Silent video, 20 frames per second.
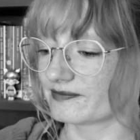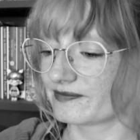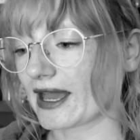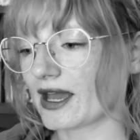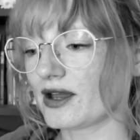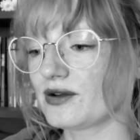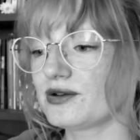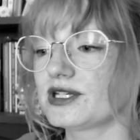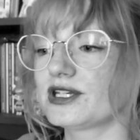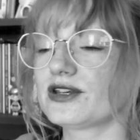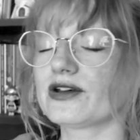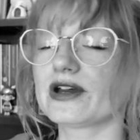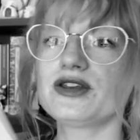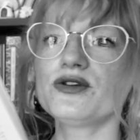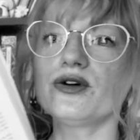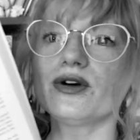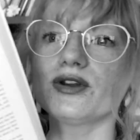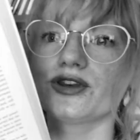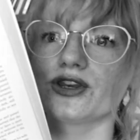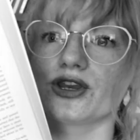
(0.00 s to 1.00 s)
How did I
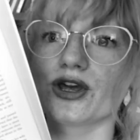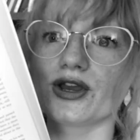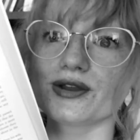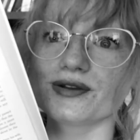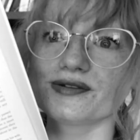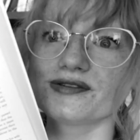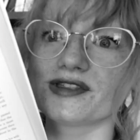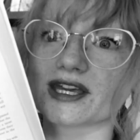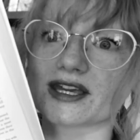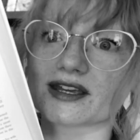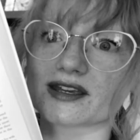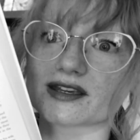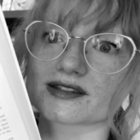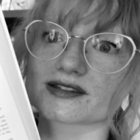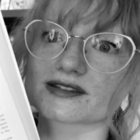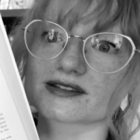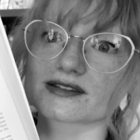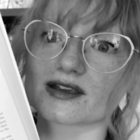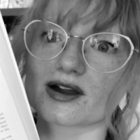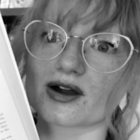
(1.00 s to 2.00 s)
not know
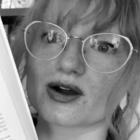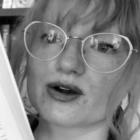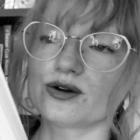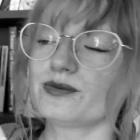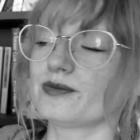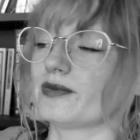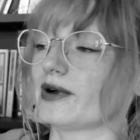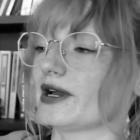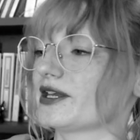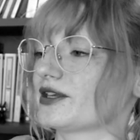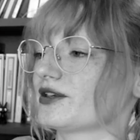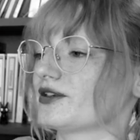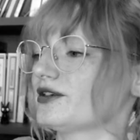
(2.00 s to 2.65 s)
this? Oh my